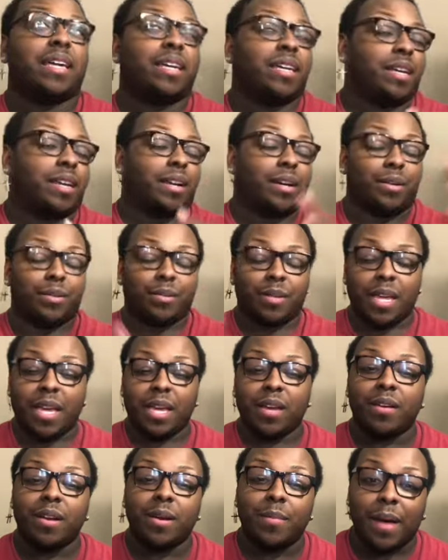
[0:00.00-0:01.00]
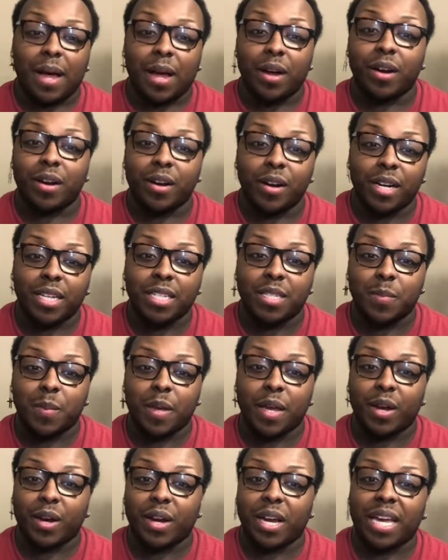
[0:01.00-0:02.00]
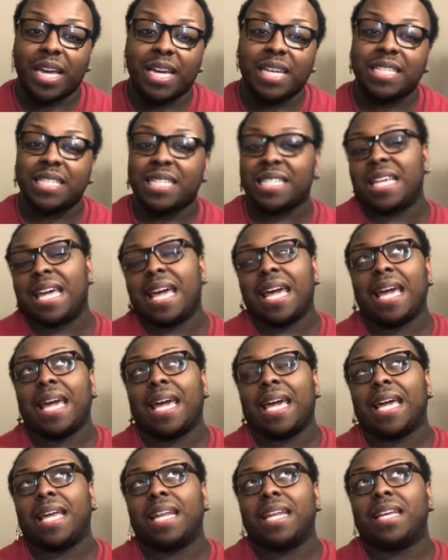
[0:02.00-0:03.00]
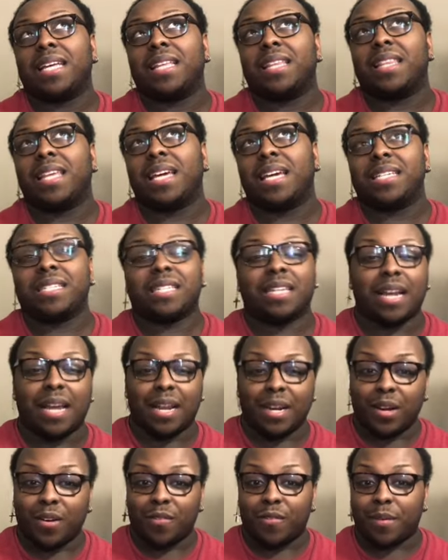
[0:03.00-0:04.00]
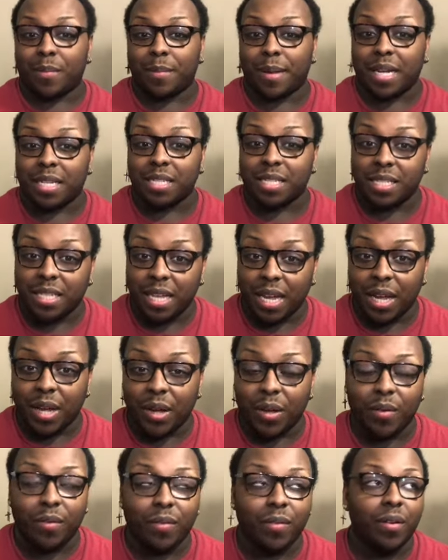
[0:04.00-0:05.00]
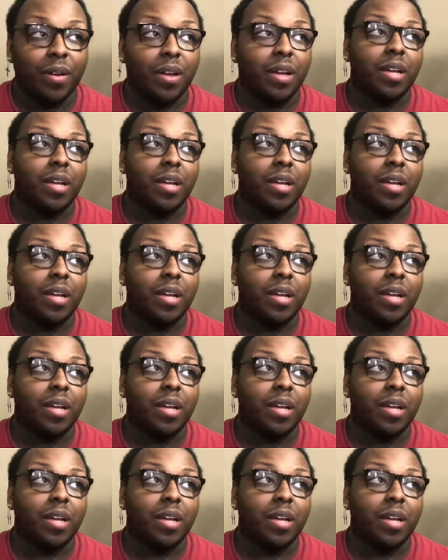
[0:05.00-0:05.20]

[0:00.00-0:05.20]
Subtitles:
you know, hearing about her experience and things that I know for myself,